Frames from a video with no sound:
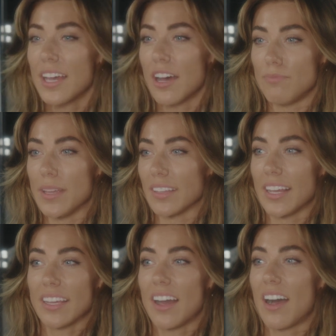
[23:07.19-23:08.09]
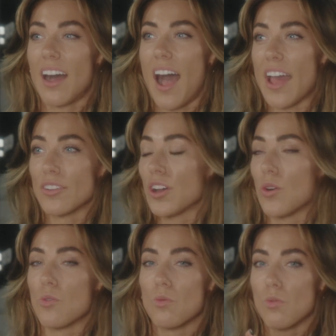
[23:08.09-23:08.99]
of being like, I don't
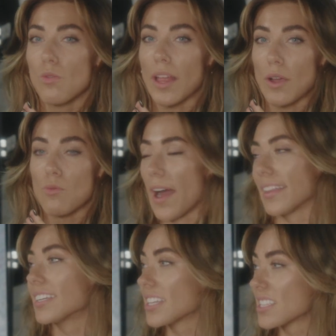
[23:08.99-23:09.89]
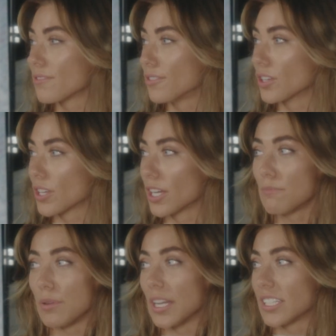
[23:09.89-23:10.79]
know like why that doesn't feel
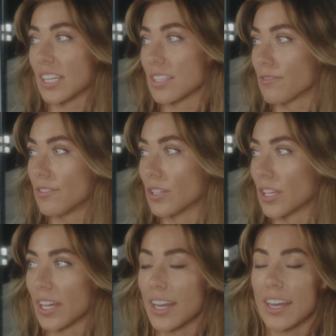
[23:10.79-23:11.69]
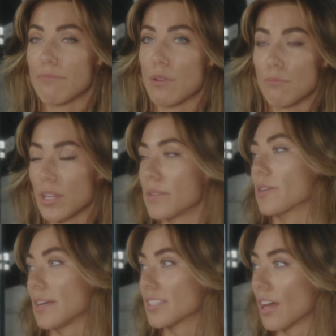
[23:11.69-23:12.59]
good, but it doesn't feel good, and I've been
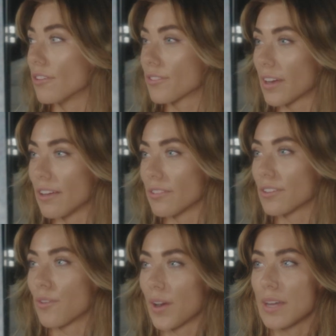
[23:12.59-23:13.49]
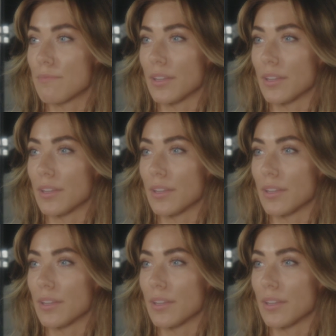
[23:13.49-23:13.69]
blaming myself forever for it.